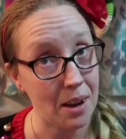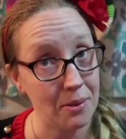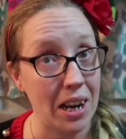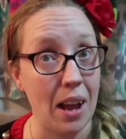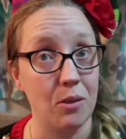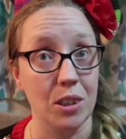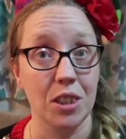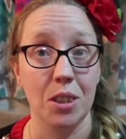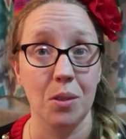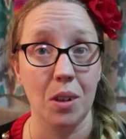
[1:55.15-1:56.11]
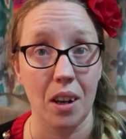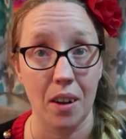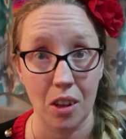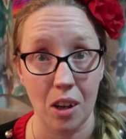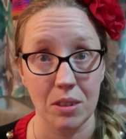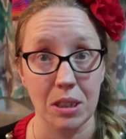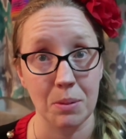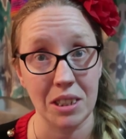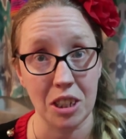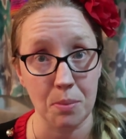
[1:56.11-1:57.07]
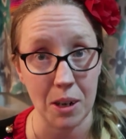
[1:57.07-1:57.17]
I would have one too, along with some
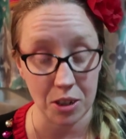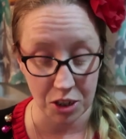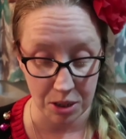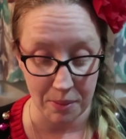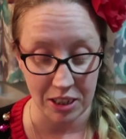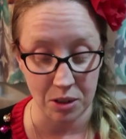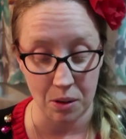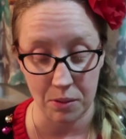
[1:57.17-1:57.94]
stitch markers she made.